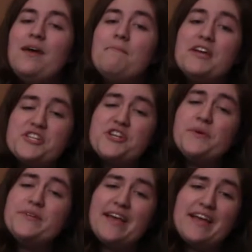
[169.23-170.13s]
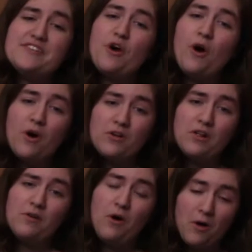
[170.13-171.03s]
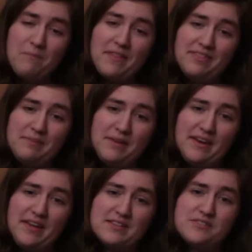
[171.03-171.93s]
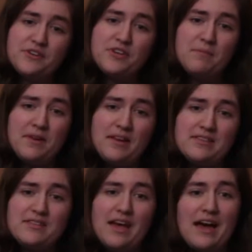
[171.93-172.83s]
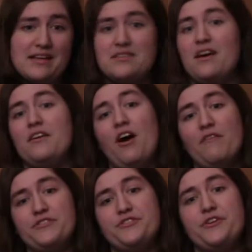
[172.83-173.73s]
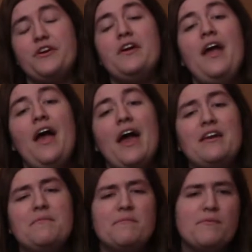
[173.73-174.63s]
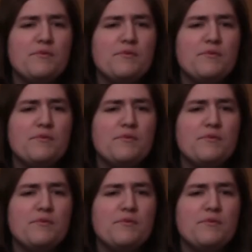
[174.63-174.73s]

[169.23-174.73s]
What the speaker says: Make sure you attend all monthly meetings for committees as an officer and